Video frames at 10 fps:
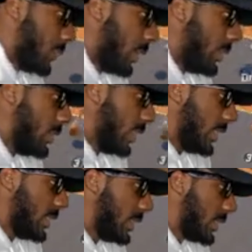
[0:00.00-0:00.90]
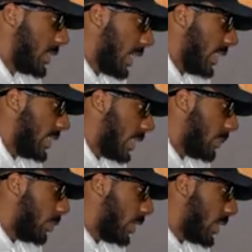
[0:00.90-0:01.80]
Justin says, I'm
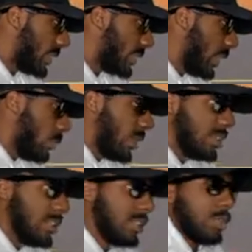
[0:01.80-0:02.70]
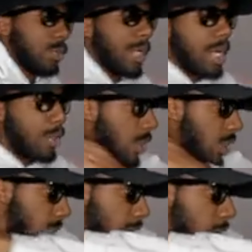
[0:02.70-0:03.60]
going out to eat with my sister. Where y'all going,
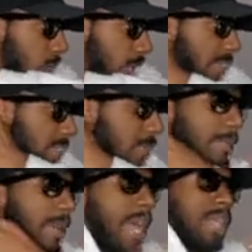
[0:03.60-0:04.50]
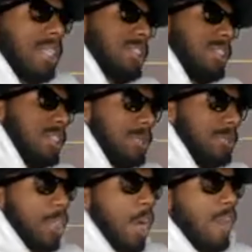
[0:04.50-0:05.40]
bro? Bring me some back.
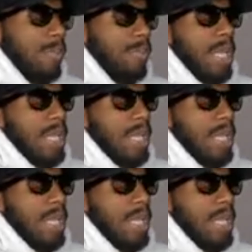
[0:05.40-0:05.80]
starving, man.